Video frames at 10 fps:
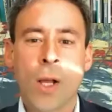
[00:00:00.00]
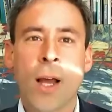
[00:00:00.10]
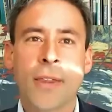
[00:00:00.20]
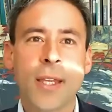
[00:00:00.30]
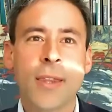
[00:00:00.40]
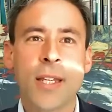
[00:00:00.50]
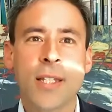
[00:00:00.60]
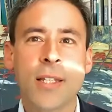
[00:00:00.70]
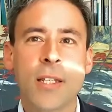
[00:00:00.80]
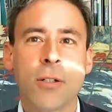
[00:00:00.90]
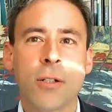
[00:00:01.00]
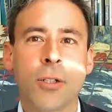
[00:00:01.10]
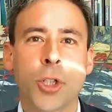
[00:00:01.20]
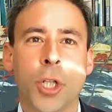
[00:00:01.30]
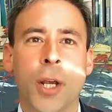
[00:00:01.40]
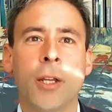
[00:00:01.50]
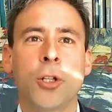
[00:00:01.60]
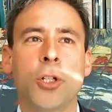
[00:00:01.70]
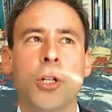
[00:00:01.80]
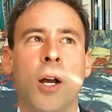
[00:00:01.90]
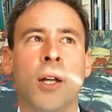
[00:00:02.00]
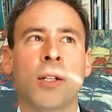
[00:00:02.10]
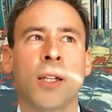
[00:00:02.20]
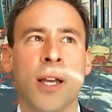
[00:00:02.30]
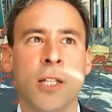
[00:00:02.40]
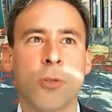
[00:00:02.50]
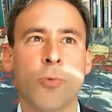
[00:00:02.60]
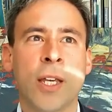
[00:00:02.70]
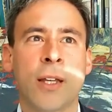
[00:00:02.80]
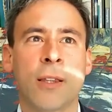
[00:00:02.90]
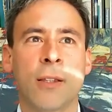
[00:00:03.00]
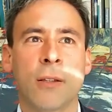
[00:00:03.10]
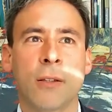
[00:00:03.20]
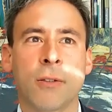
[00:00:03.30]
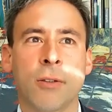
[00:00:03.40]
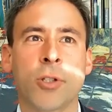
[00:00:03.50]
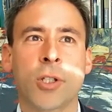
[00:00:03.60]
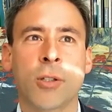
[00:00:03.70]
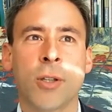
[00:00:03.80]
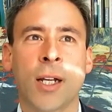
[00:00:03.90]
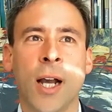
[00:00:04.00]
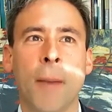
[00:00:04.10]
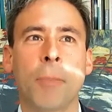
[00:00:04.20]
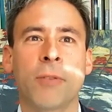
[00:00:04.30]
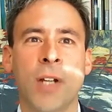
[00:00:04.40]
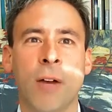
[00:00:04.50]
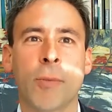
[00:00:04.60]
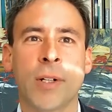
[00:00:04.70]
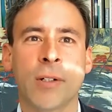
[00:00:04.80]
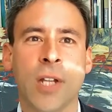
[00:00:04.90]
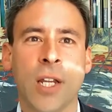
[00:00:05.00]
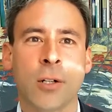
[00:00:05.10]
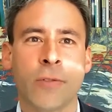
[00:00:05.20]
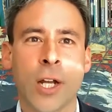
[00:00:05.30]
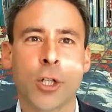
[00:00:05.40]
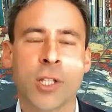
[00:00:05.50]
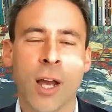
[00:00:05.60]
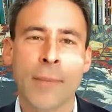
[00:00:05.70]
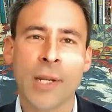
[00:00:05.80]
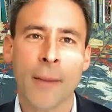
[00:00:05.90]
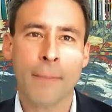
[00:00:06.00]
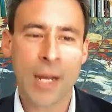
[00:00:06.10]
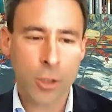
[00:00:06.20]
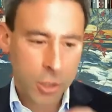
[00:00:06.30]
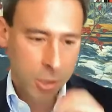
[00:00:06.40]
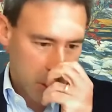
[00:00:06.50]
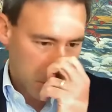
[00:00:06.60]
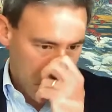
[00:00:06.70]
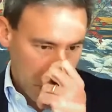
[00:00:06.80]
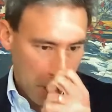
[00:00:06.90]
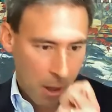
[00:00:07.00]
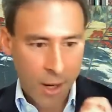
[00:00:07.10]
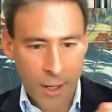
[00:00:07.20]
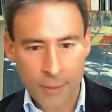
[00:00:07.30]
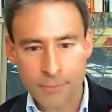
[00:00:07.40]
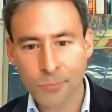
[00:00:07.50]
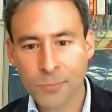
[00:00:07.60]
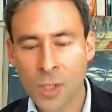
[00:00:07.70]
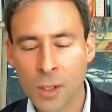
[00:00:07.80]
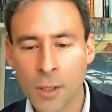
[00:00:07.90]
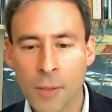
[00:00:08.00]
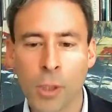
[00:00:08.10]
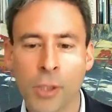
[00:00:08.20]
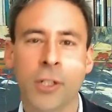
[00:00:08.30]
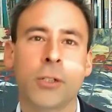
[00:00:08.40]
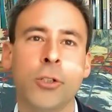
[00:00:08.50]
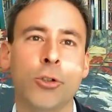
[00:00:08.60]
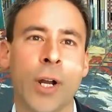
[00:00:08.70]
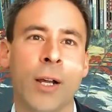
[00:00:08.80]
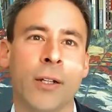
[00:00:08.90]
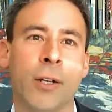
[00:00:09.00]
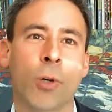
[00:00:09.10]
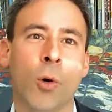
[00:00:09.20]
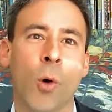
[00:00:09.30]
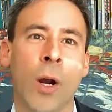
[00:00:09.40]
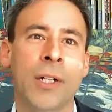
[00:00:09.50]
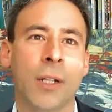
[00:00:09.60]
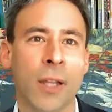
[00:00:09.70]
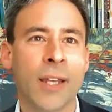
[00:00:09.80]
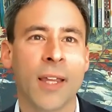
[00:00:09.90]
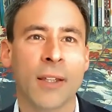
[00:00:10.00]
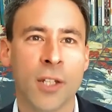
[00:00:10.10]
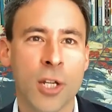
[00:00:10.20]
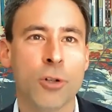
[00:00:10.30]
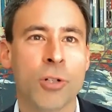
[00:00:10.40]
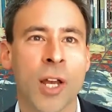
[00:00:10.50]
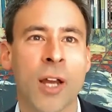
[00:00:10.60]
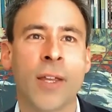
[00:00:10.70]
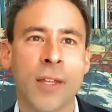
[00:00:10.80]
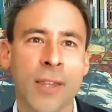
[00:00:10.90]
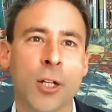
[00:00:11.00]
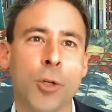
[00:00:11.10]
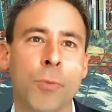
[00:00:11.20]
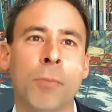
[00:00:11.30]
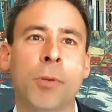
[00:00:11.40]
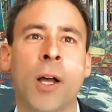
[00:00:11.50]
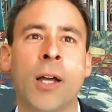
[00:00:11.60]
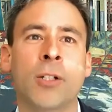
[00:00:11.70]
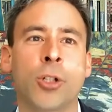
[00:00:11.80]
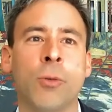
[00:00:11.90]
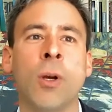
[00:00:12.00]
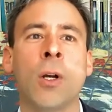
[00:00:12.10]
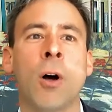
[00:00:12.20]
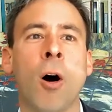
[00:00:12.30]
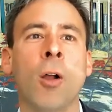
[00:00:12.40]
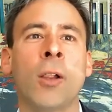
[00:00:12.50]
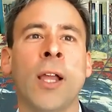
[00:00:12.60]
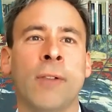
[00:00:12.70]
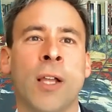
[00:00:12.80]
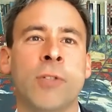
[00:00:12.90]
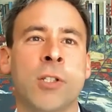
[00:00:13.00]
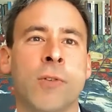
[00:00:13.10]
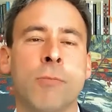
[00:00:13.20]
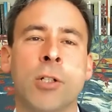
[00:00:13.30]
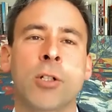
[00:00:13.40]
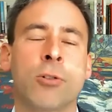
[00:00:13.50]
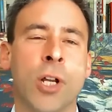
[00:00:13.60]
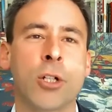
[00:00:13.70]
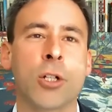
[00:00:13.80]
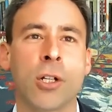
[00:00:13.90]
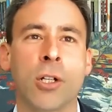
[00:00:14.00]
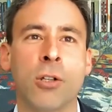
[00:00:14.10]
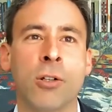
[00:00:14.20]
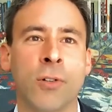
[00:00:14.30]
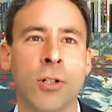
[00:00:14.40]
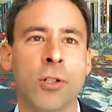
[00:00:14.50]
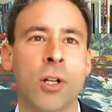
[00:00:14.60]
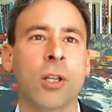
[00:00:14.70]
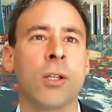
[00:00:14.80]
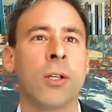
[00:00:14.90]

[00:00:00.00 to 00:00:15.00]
I think this isn't going to change unless we get a couple of government interventions. I mean, I mentioned political neutrality requirement like that teachers have. I think that should be applied to all levels of administration in a university.